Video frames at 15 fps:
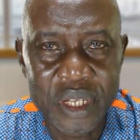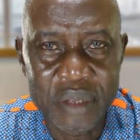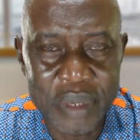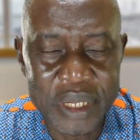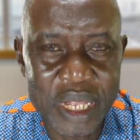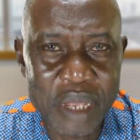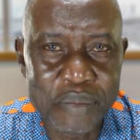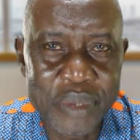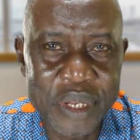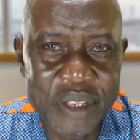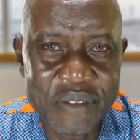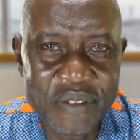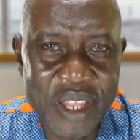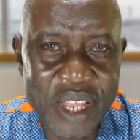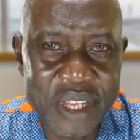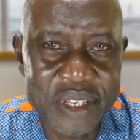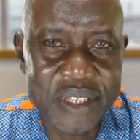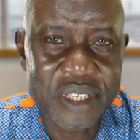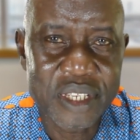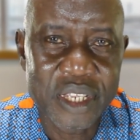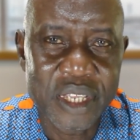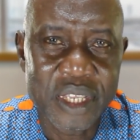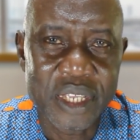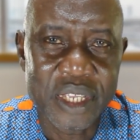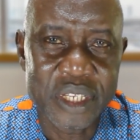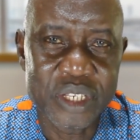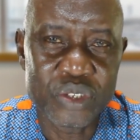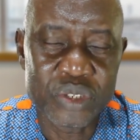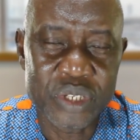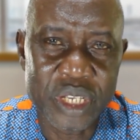But I believe that
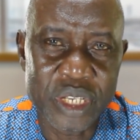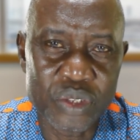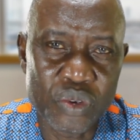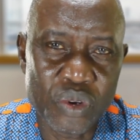it